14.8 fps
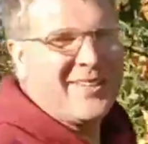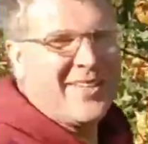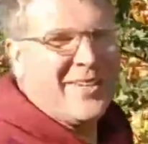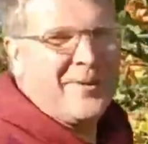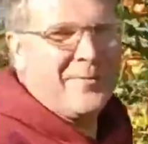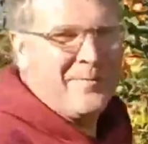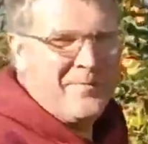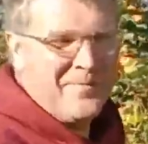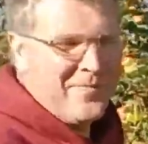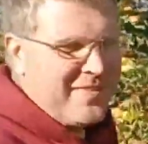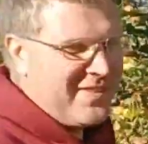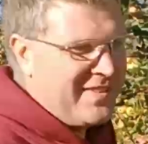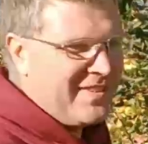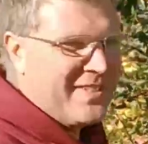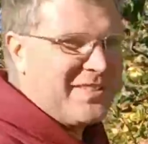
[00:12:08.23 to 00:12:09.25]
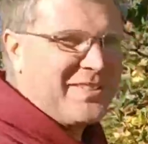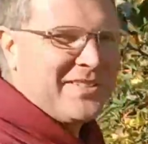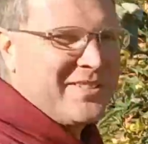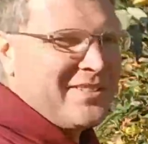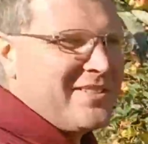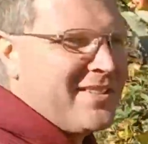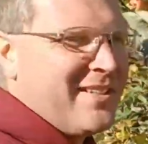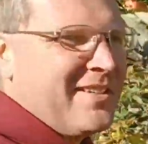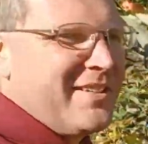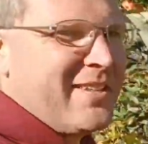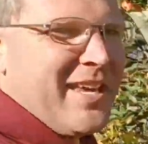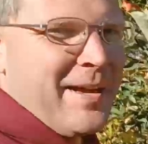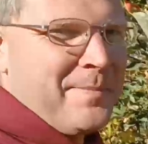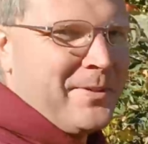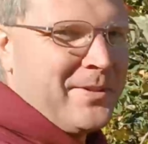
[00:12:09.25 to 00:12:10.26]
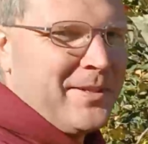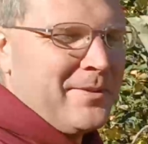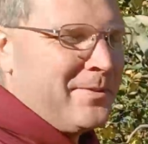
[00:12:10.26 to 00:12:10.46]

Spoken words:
now this is the apple that I